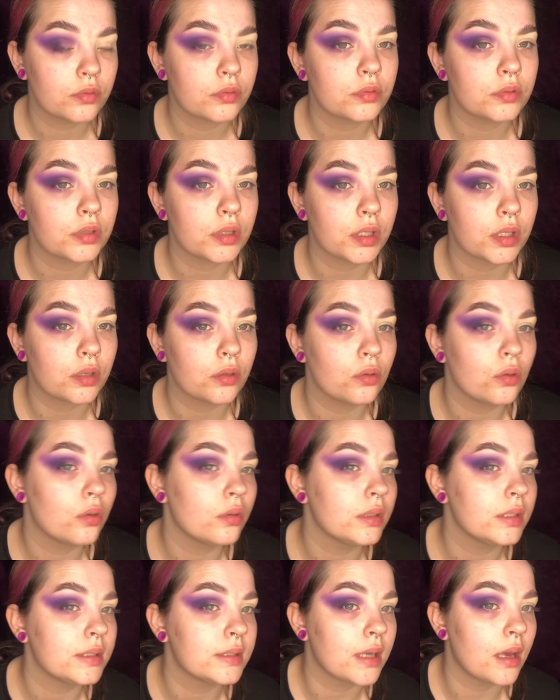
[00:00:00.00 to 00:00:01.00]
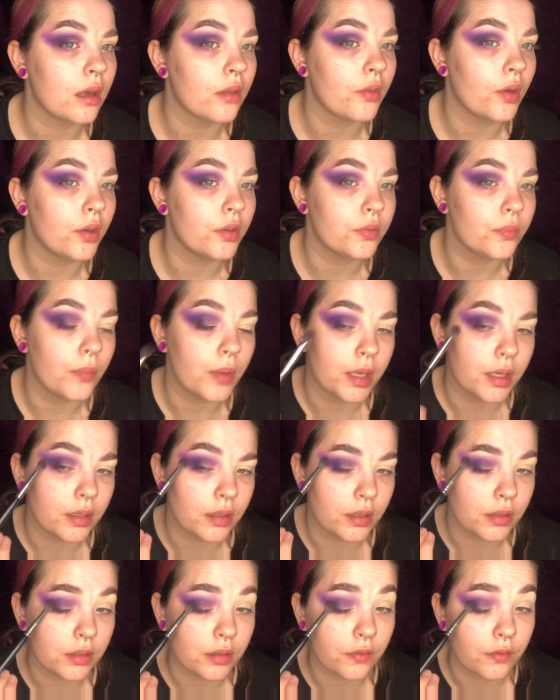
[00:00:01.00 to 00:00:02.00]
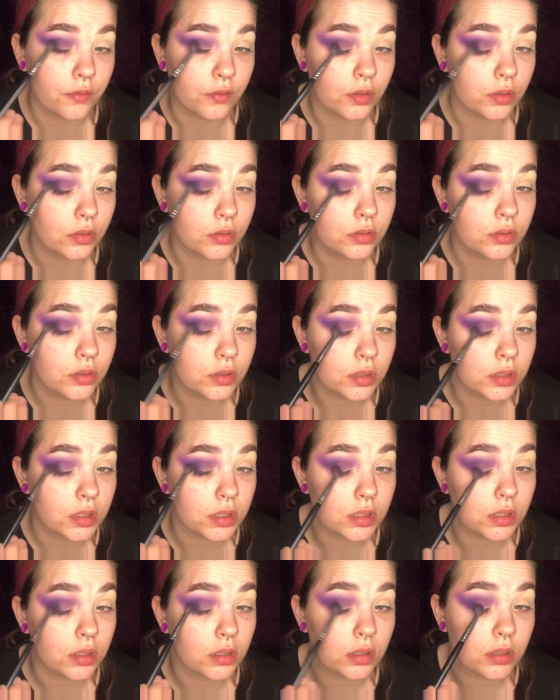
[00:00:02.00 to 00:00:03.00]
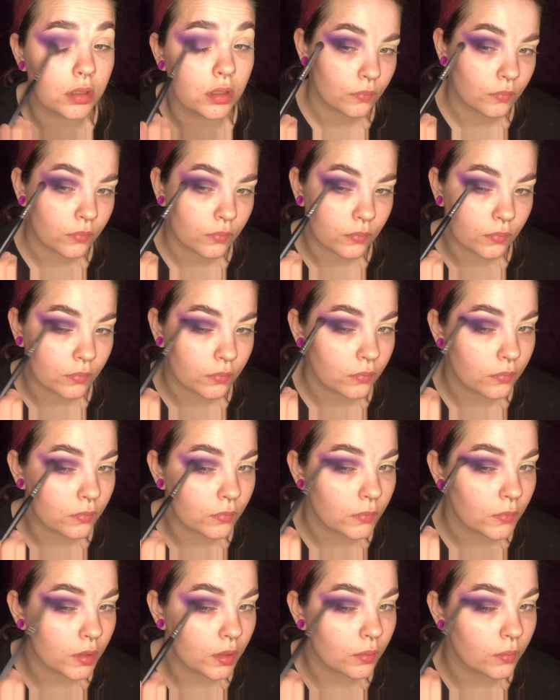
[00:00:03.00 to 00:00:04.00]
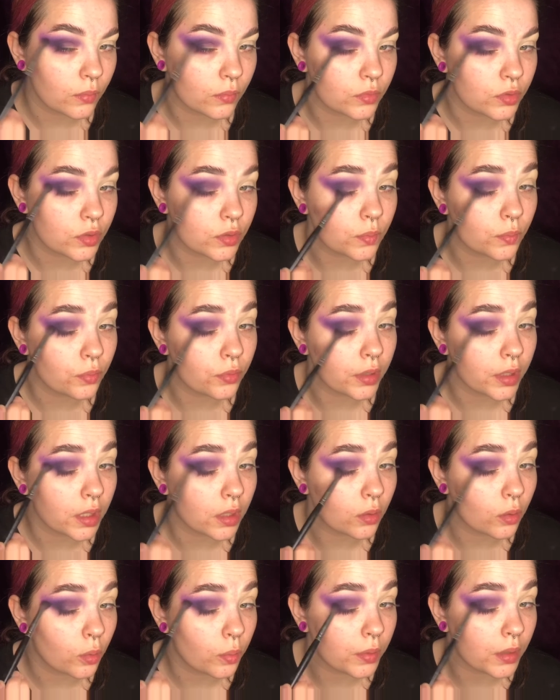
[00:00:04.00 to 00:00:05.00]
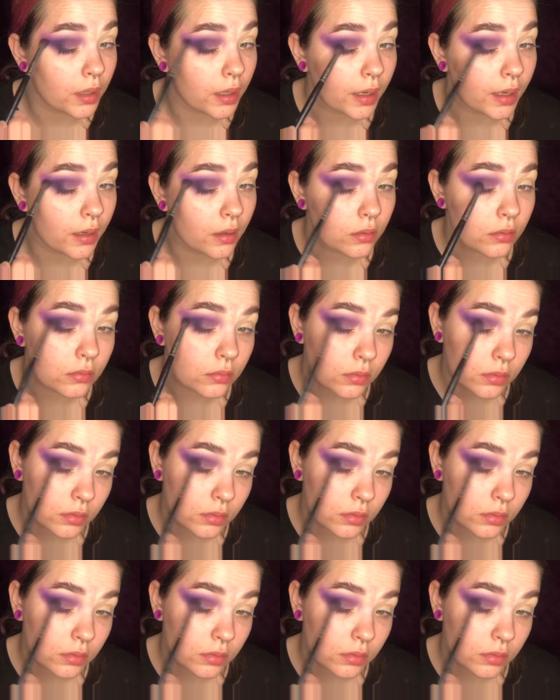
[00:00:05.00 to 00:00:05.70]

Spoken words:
You can already tell that it's made a difference. And just bring it up and out.